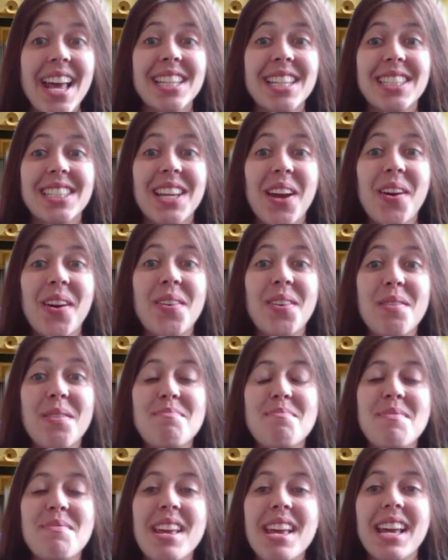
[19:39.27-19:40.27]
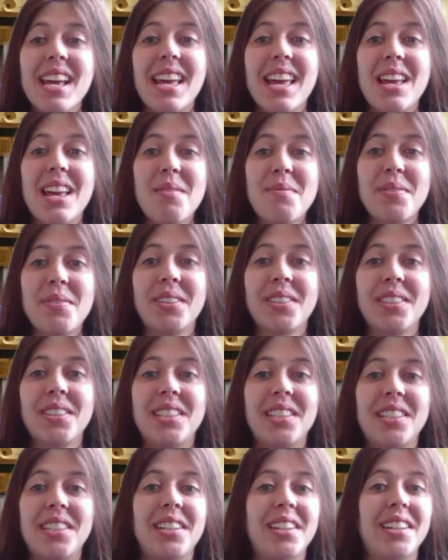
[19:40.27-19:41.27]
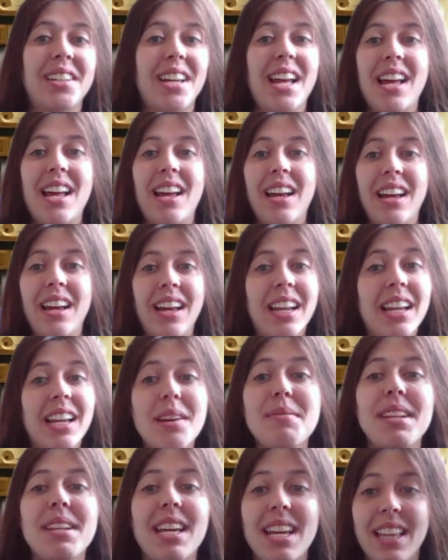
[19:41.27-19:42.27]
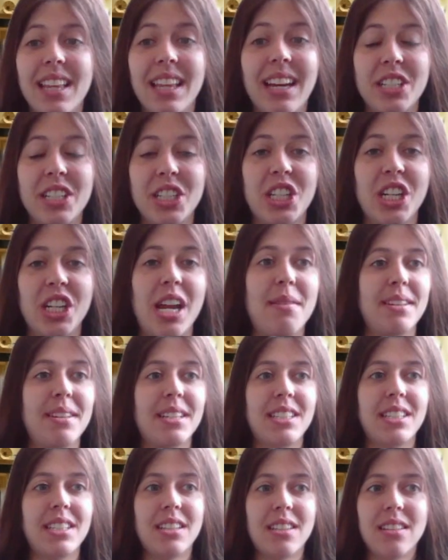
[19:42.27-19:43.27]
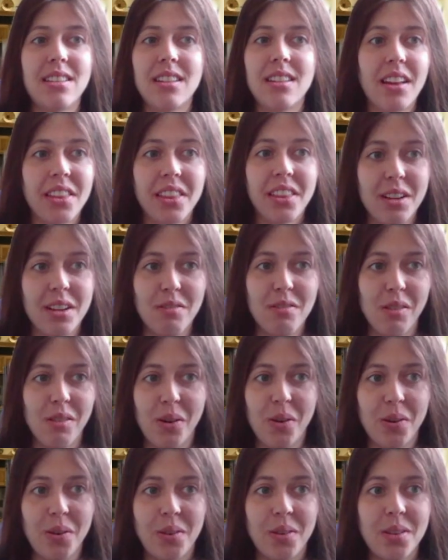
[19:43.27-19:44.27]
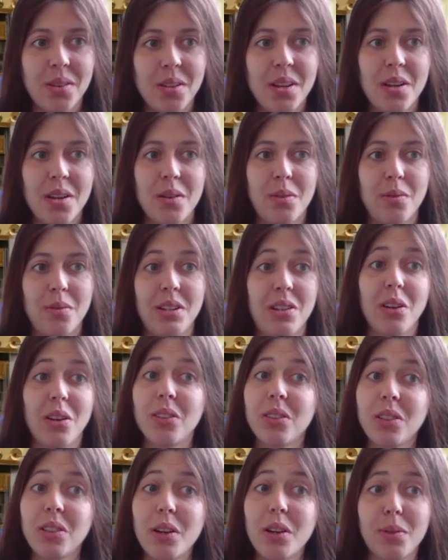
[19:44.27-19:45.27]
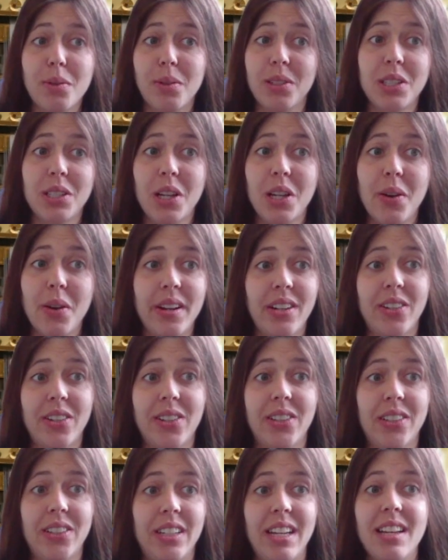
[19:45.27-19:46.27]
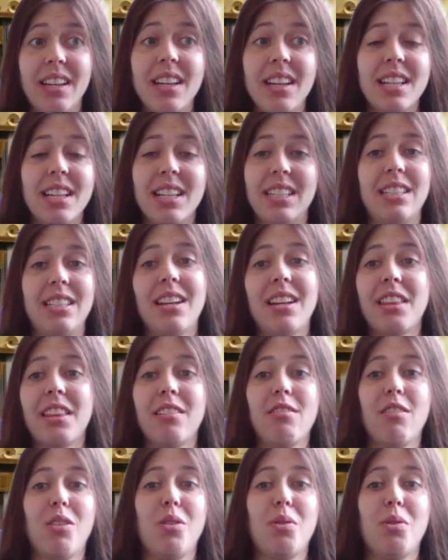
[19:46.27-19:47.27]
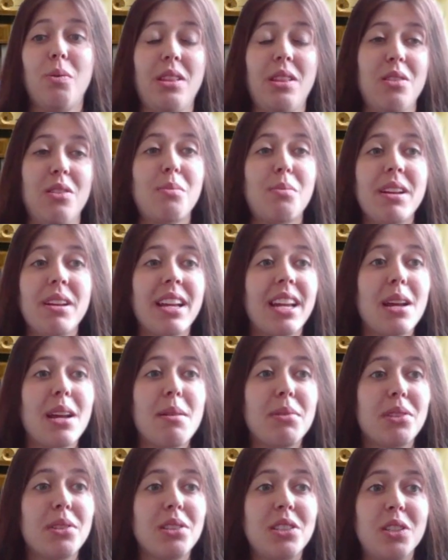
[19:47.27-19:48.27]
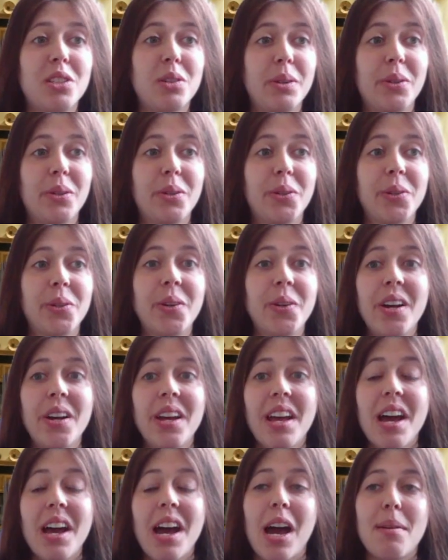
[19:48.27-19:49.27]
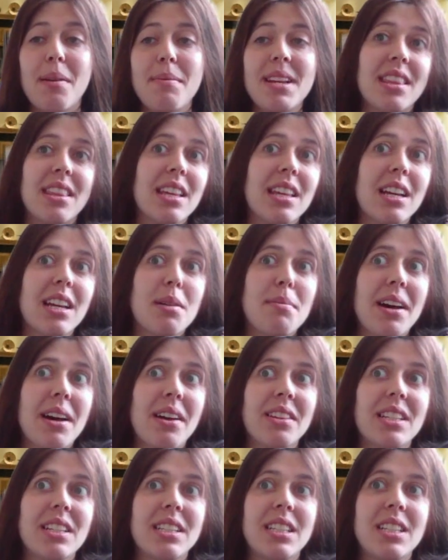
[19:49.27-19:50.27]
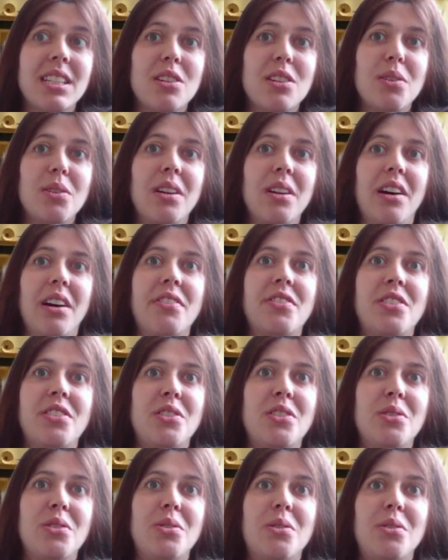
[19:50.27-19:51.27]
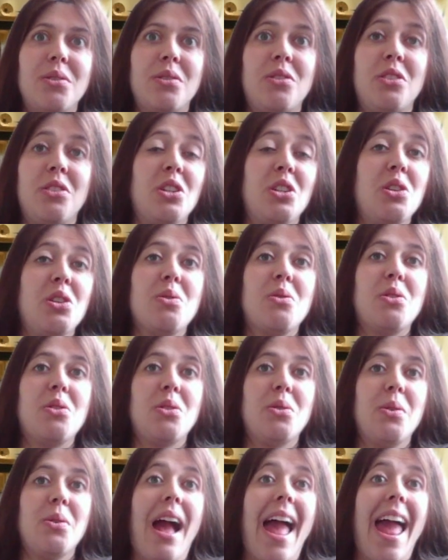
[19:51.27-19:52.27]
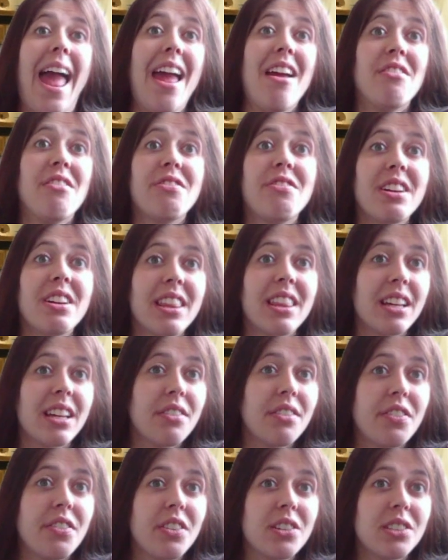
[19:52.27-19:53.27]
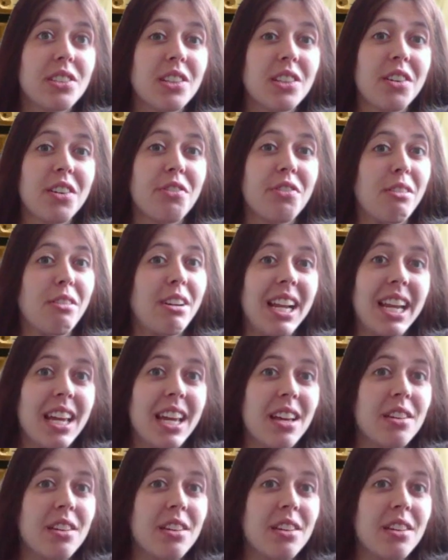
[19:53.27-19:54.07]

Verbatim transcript: So being able to eliminate that shame, there's nothing wrong with not knowing what's going on, there's nothing wrong with not being able to do it all. I mean, think about this in your life. Do you, do you do everything for yourself, really?